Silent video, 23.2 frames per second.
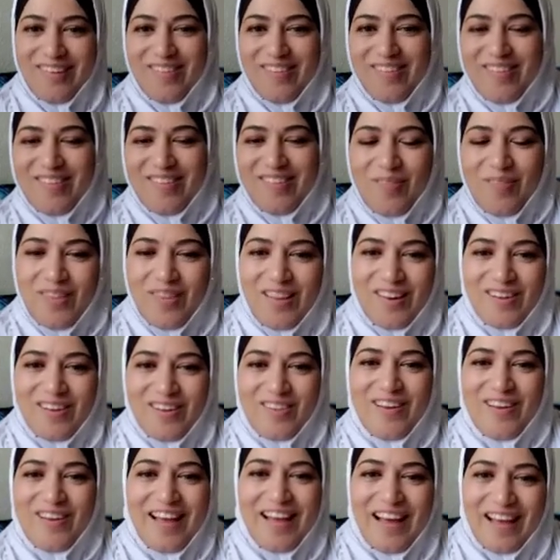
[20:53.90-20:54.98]
there's something to
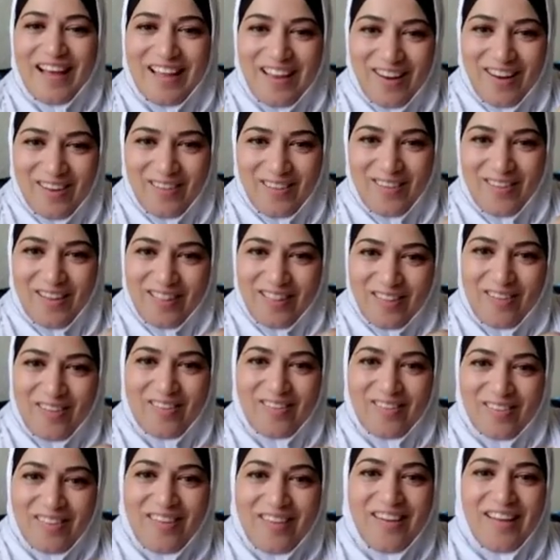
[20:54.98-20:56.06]
look at here like
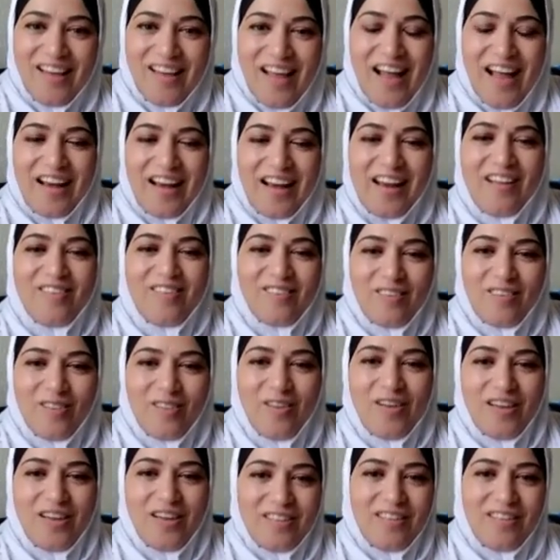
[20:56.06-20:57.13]
this, i need to
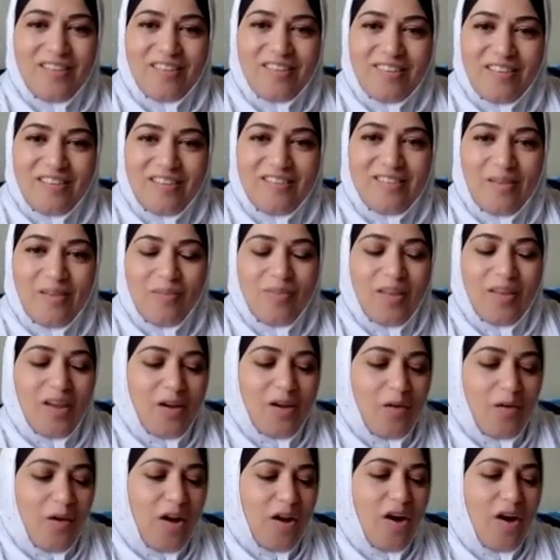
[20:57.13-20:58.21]
look at this there's something
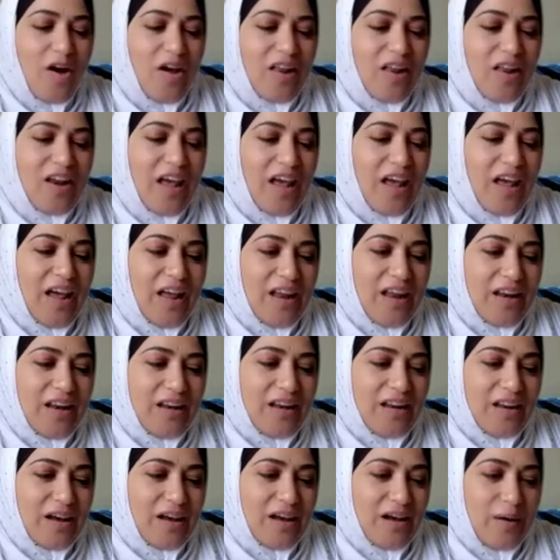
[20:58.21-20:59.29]
going on
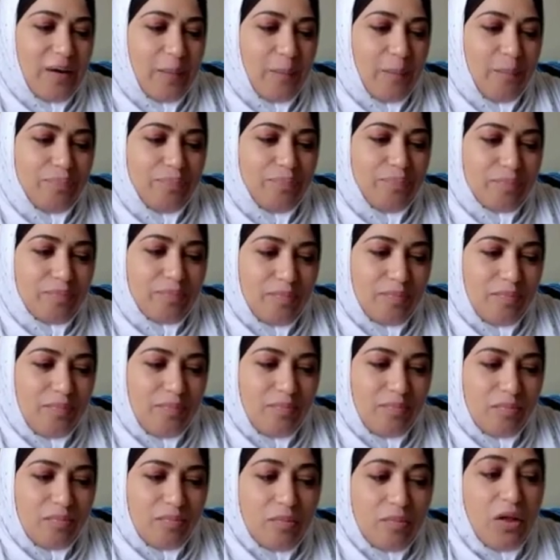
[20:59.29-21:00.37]
and um
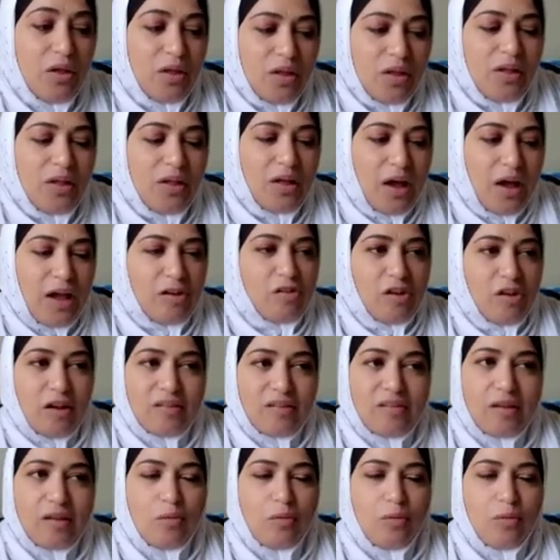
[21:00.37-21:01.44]
i
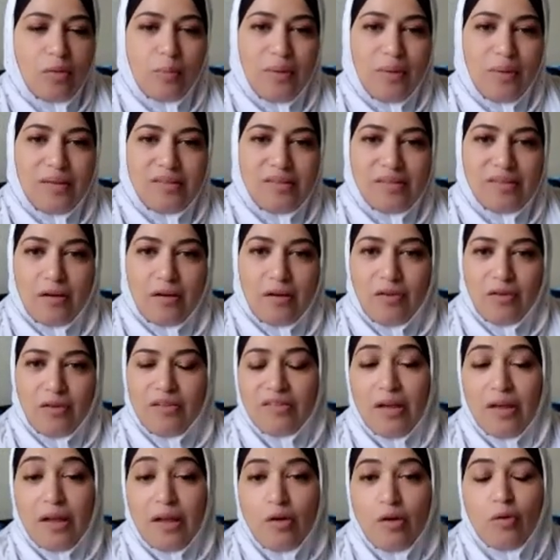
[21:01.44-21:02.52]
checked in with myself because
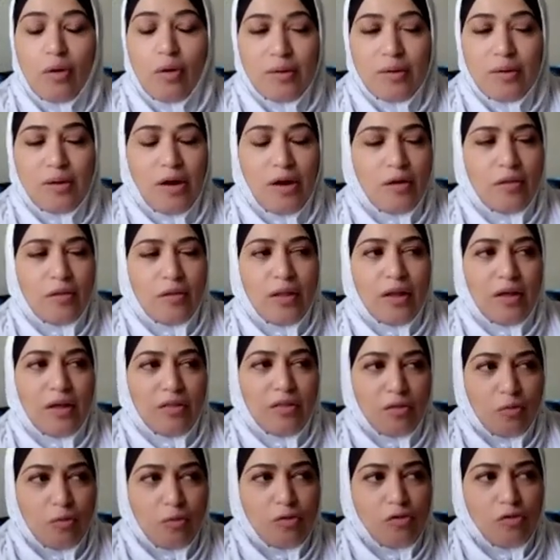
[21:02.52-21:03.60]
i knew i'd gone like
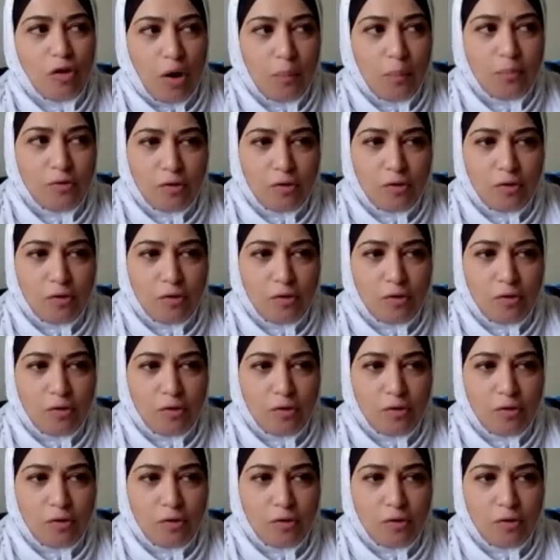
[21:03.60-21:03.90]
through a job